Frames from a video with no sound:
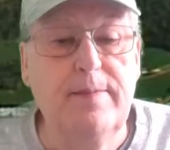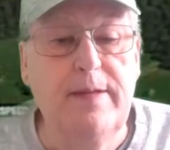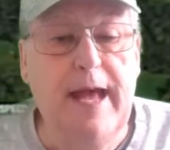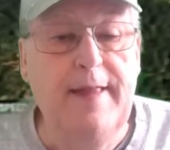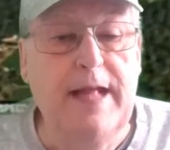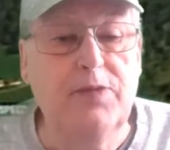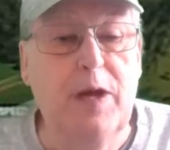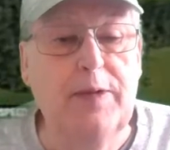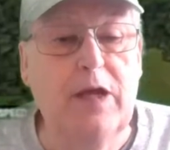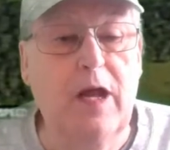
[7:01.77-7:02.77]
And that's
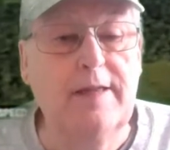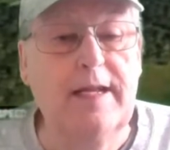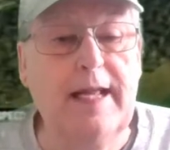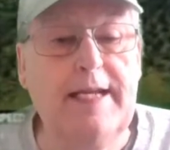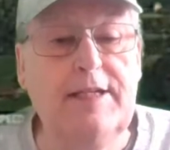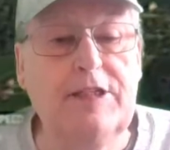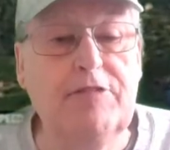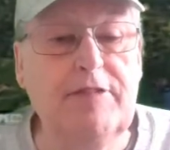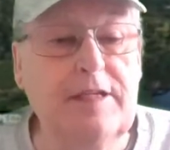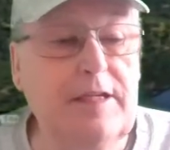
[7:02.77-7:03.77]
why we call it the Lake
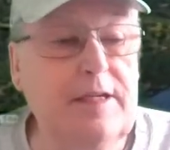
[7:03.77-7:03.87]
District.